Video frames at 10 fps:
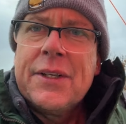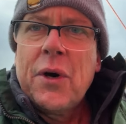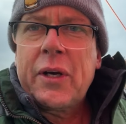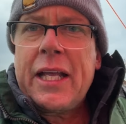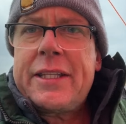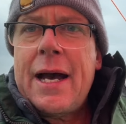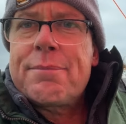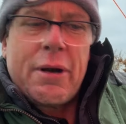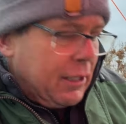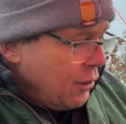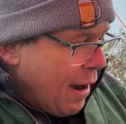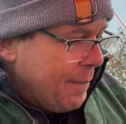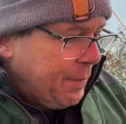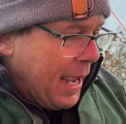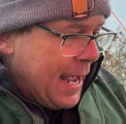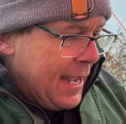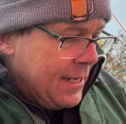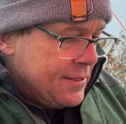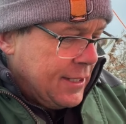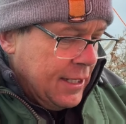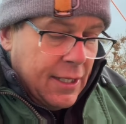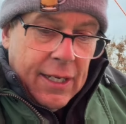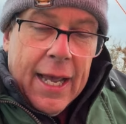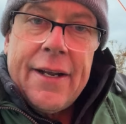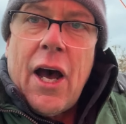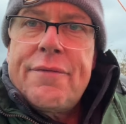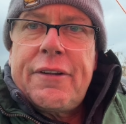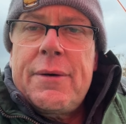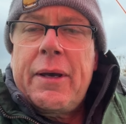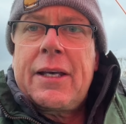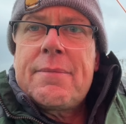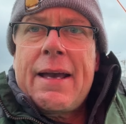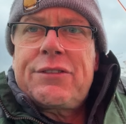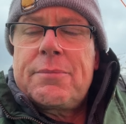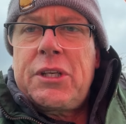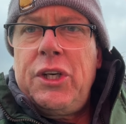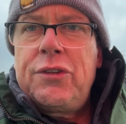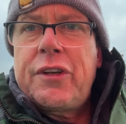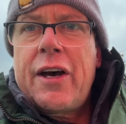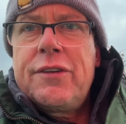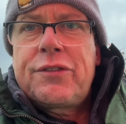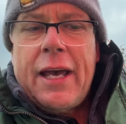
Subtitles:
we'll get the umbrella up, and hopefully we can make some QSOs.